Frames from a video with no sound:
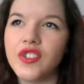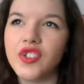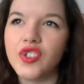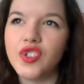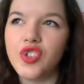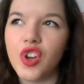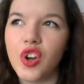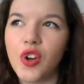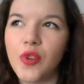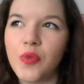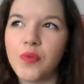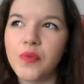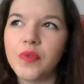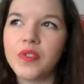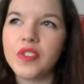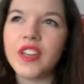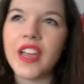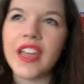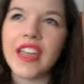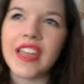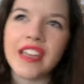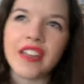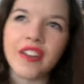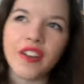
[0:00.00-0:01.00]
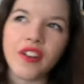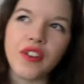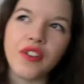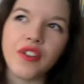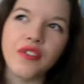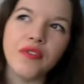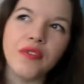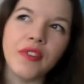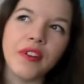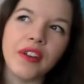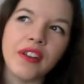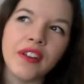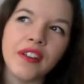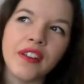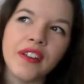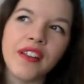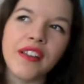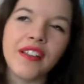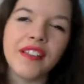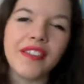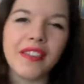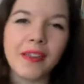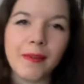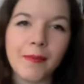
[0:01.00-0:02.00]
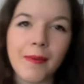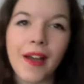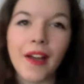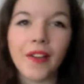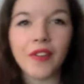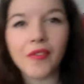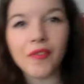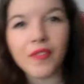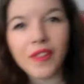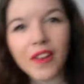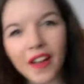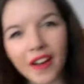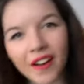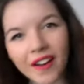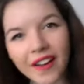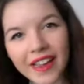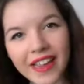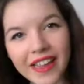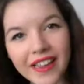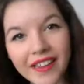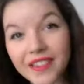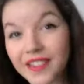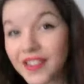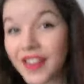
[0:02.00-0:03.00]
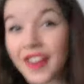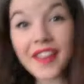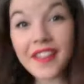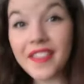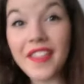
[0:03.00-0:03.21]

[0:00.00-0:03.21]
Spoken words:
don't take over the amount of likes,